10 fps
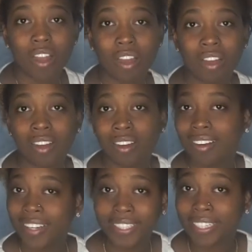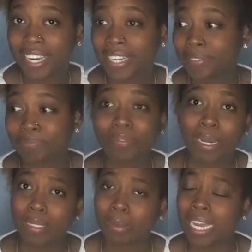Uh yeah, that
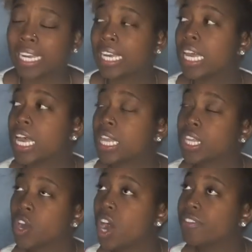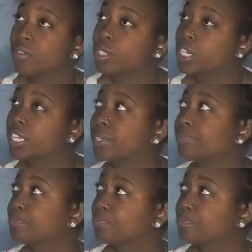was about it. The coffee was good.